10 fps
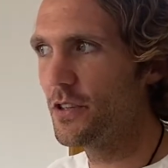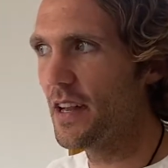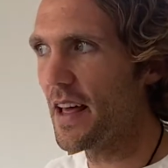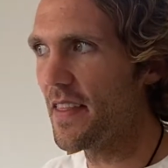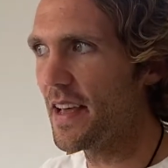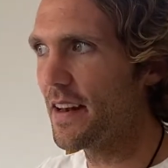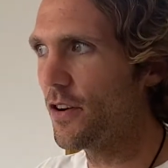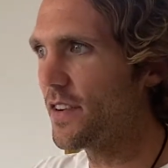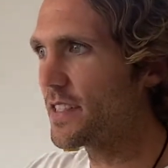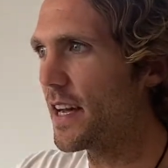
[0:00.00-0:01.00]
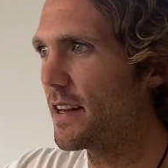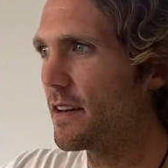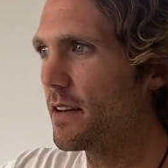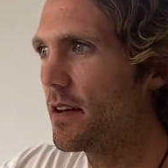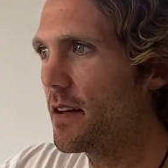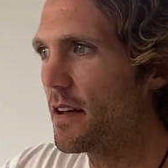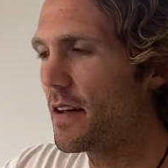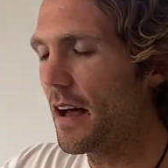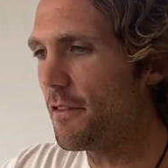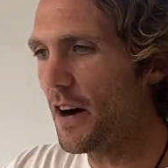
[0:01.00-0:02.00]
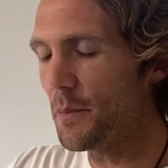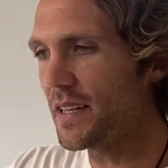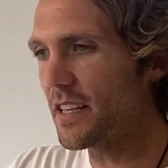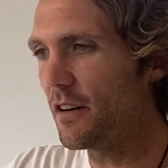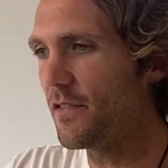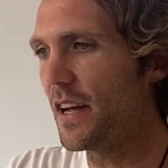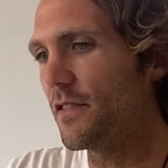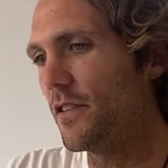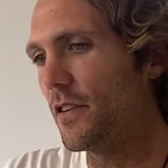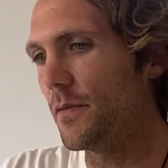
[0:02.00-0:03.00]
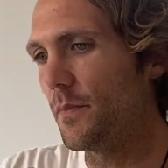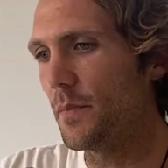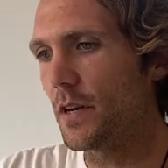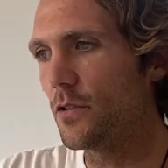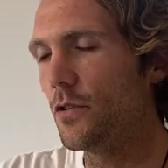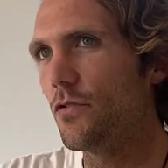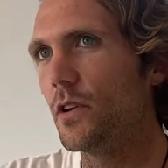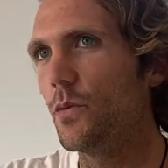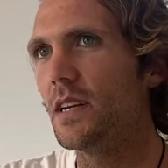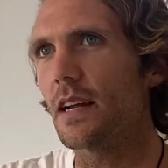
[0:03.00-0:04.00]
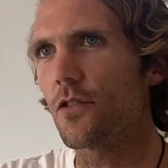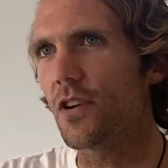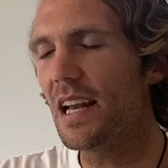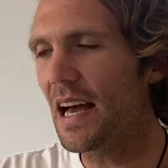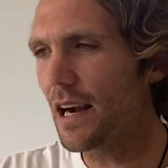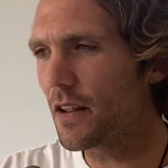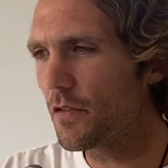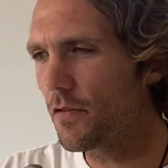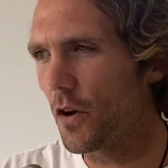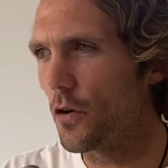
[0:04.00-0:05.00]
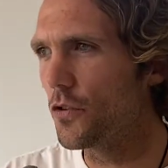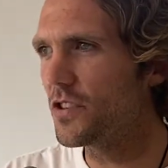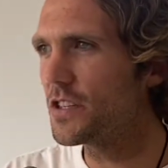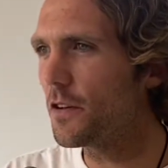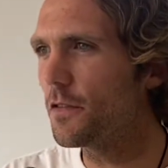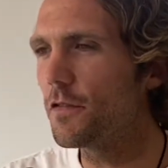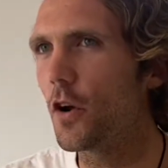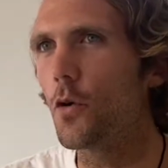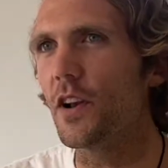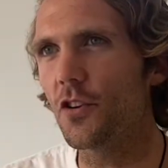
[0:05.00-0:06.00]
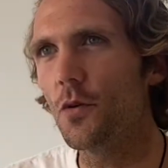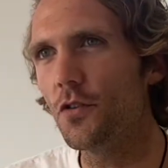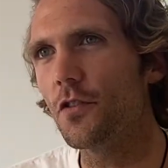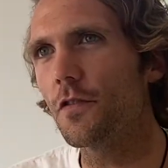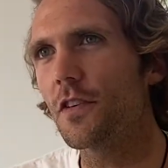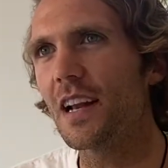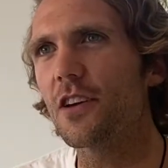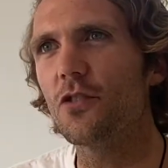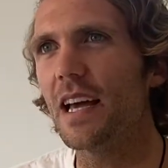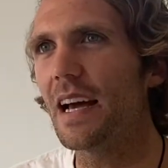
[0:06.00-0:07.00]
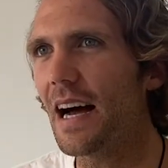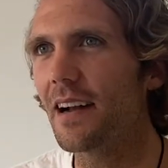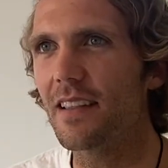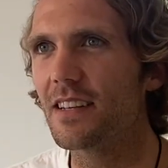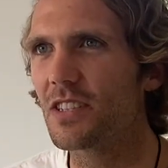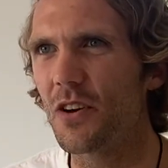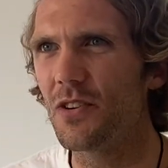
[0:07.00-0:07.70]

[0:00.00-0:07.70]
And then all of a sudden I found myself like for about 2-3 weeks, like really out of the flow, just not flowing. You know, when you just feel like you're out of the zone.